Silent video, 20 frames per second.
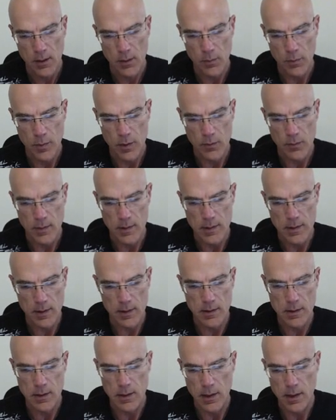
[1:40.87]
between
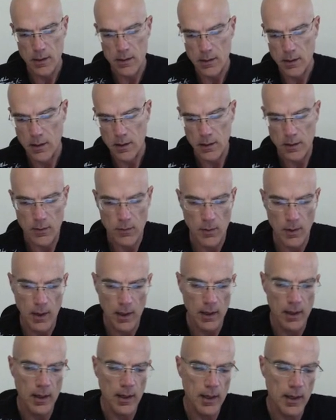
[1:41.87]
sixty-eight point eight
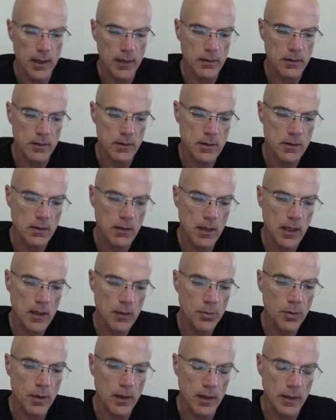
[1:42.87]
one and the
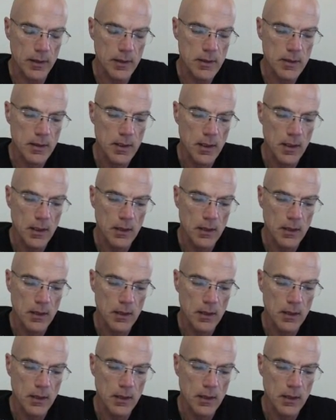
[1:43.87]
strike price.